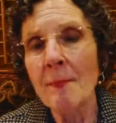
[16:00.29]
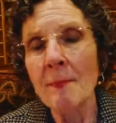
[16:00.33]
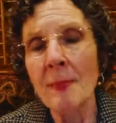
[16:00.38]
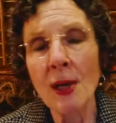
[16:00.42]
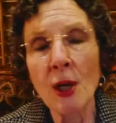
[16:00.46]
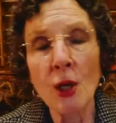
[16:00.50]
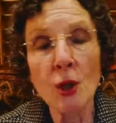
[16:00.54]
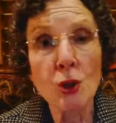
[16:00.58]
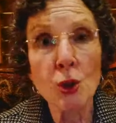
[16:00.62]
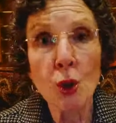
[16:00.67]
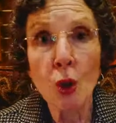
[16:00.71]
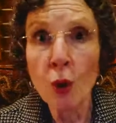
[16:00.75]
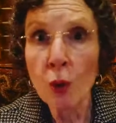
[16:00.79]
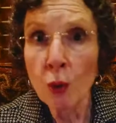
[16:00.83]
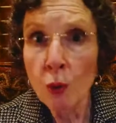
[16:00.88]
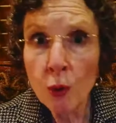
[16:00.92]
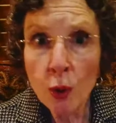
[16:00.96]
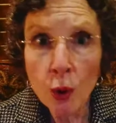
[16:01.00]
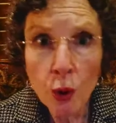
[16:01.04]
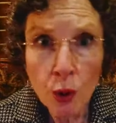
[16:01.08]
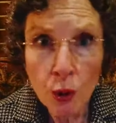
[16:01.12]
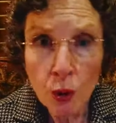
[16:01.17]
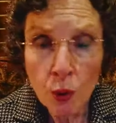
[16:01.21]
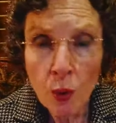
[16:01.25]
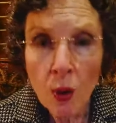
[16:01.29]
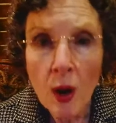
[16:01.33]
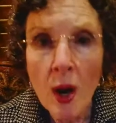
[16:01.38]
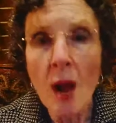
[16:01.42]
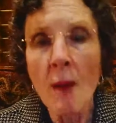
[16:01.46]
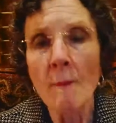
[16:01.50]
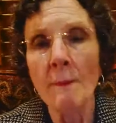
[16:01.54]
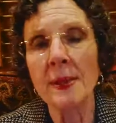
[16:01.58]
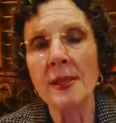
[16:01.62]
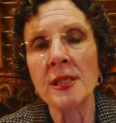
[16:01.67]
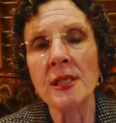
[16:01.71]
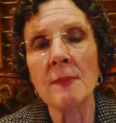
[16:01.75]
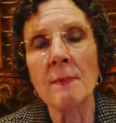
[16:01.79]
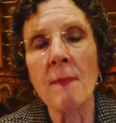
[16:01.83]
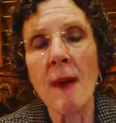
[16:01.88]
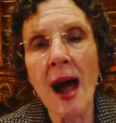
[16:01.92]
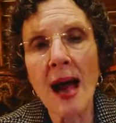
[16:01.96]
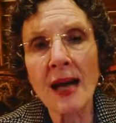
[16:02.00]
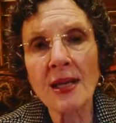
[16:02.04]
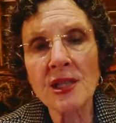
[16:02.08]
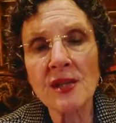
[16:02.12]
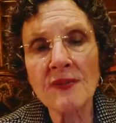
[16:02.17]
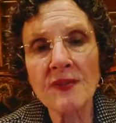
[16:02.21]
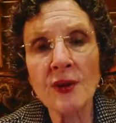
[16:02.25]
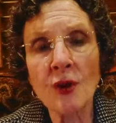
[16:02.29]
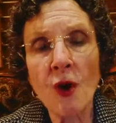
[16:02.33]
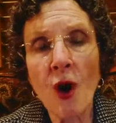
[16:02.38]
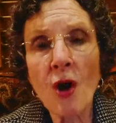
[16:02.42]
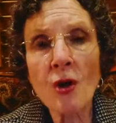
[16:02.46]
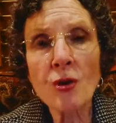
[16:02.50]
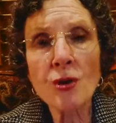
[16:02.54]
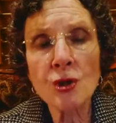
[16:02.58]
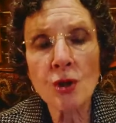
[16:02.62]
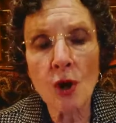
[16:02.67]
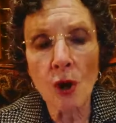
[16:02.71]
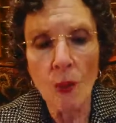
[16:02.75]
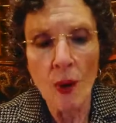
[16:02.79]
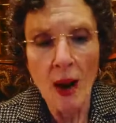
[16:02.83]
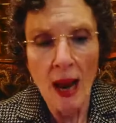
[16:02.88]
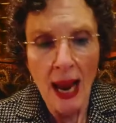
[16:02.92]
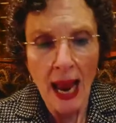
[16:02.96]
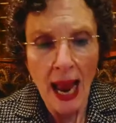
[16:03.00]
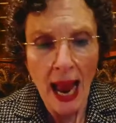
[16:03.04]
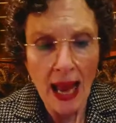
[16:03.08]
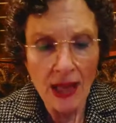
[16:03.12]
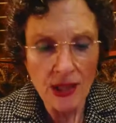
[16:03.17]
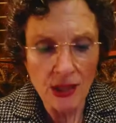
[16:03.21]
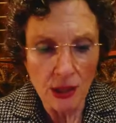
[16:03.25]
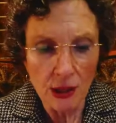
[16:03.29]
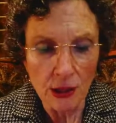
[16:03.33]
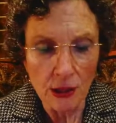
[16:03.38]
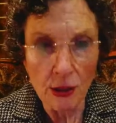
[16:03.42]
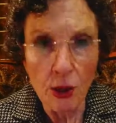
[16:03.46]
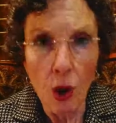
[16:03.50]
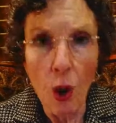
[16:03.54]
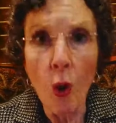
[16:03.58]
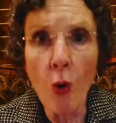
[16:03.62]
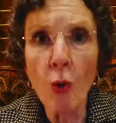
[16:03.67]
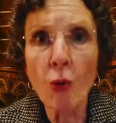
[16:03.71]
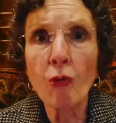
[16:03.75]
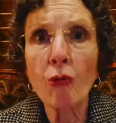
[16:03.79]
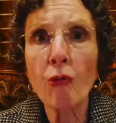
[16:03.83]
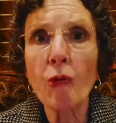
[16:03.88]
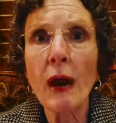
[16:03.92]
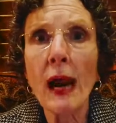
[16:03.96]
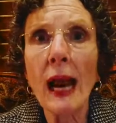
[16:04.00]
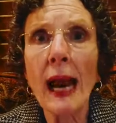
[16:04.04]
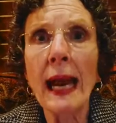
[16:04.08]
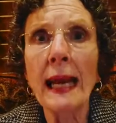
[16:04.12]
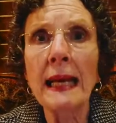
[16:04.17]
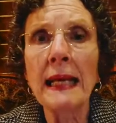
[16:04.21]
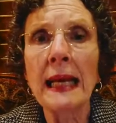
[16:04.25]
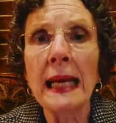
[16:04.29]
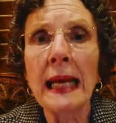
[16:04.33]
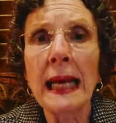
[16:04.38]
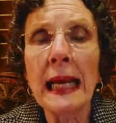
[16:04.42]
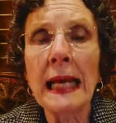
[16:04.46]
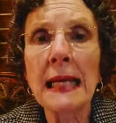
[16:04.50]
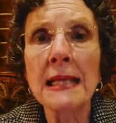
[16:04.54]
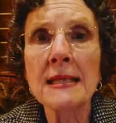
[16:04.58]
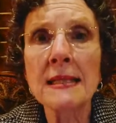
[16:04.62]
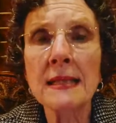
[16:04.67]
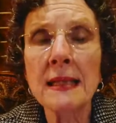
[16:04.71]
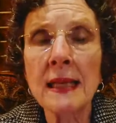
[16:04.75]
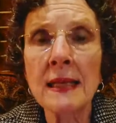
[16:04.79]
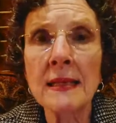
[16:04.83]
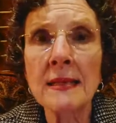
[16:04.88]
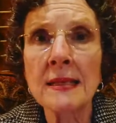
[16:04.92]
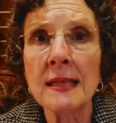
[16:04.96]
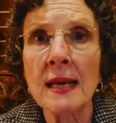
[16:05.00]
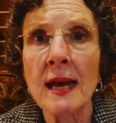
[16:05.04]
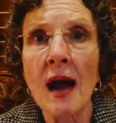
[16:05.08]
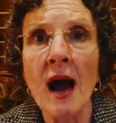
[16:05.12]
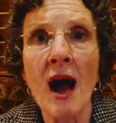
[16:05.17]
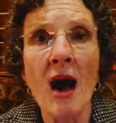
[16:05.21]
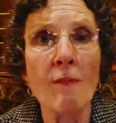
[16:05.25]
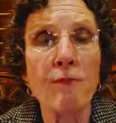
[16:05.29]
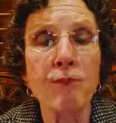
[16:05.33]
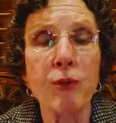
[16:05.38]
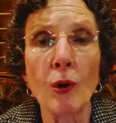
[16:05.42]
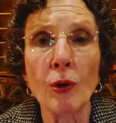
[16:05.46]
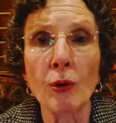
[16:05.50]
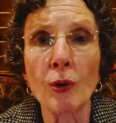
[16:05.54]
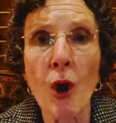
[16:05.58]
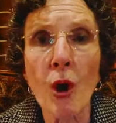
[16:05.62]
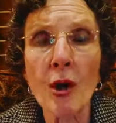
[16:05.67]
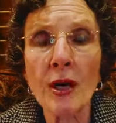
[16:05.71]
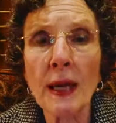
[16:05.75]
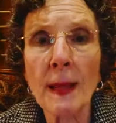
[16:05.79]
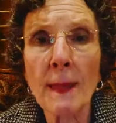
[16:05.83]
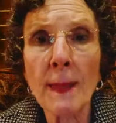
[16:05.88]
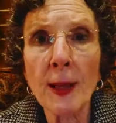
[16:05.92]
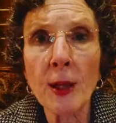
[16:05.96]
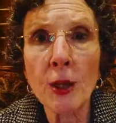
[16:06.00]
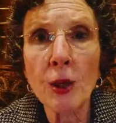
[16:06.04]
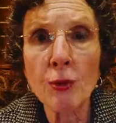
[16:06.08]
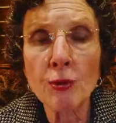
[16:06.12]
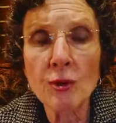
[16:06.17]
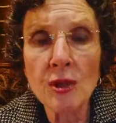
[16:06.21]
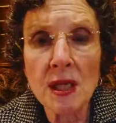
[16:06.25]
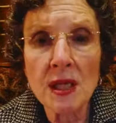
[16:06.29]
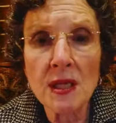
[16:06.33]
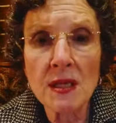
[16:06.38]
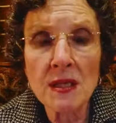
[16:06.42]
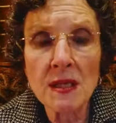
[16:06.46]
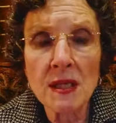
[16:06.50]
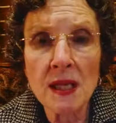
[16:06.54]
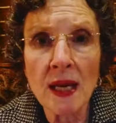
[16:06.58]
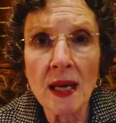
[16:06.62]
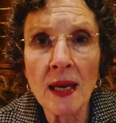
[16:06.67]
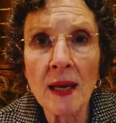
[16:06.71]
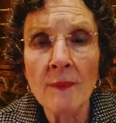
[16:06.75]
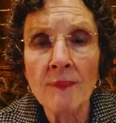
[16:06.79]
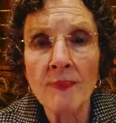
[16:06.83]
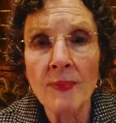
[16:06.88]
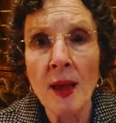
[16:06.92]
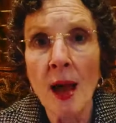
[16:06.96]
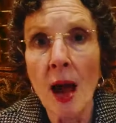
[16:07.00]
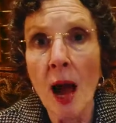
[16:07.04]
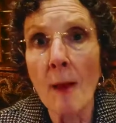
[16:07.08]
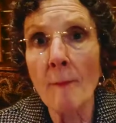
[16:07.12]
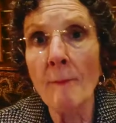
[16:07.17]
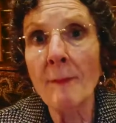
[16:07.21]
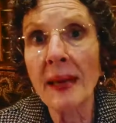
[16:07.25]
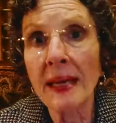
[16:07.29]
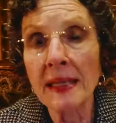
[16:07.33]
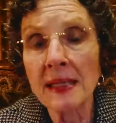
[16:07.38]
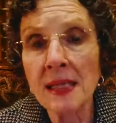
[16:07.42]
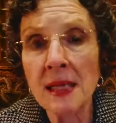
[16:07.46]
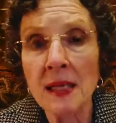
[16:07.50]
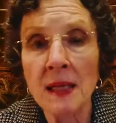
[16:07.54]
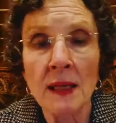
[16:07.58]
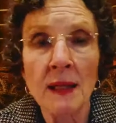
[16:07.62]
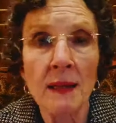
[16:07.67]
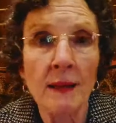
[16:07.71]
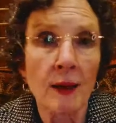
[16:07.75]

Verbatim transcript: because who knew, but tamoxifen also has a low grade incidence of prolonging the QTC a bit.